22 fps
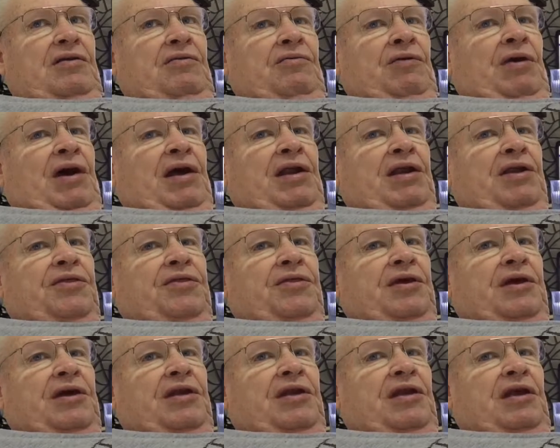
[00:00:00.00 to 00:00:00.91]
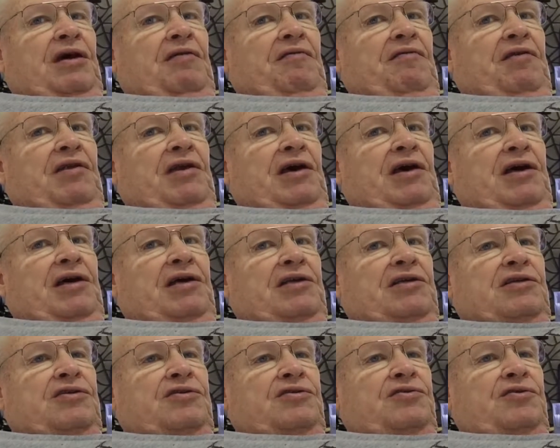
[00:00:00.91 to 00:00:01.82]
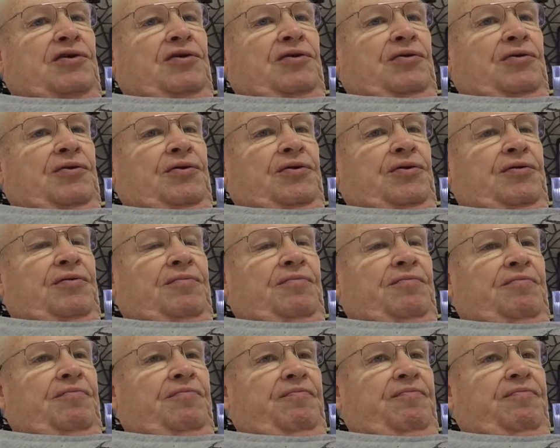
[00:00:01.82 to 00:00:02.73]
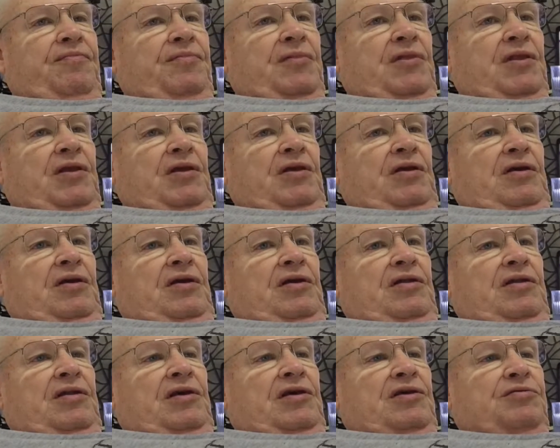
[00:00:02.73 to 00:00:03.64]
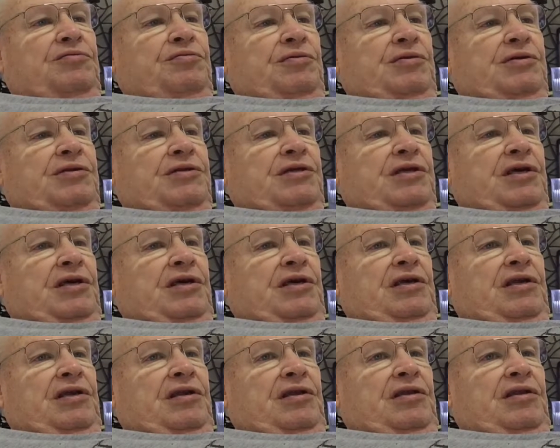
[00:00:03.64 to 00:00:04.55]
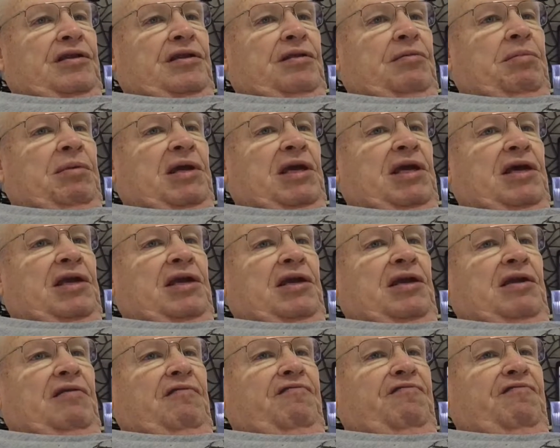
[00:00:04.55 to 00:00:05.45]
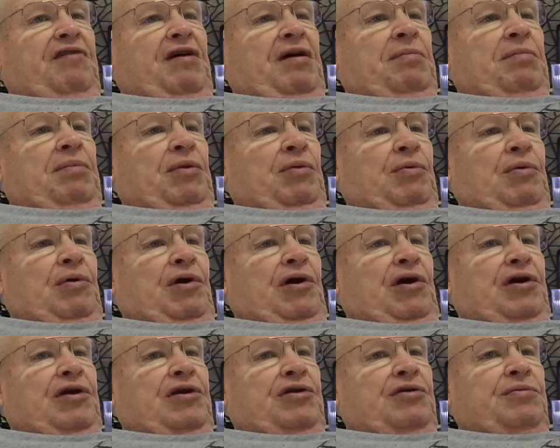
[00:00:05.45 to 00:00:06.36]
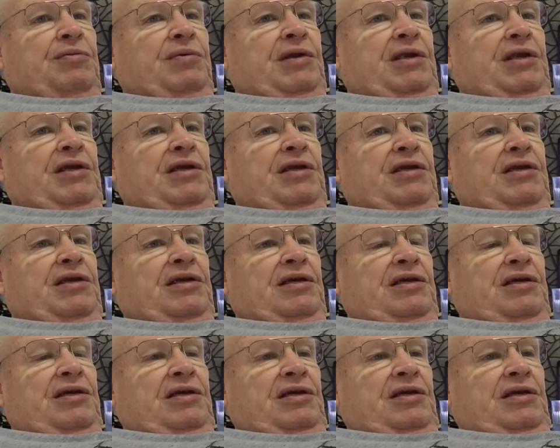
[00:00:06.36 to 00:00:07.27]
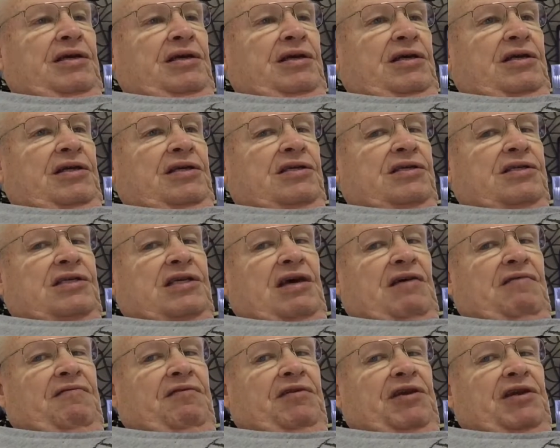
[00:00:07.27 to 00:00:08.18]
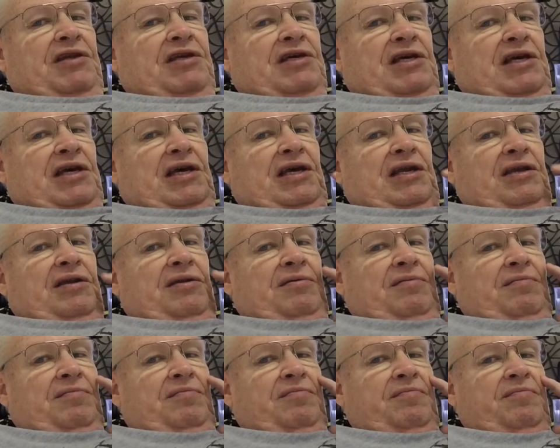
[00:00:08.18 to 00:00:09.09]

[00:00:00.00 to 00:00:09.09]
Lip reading: right at the end of it, I had a stroke. This was in the beginning of February 2017.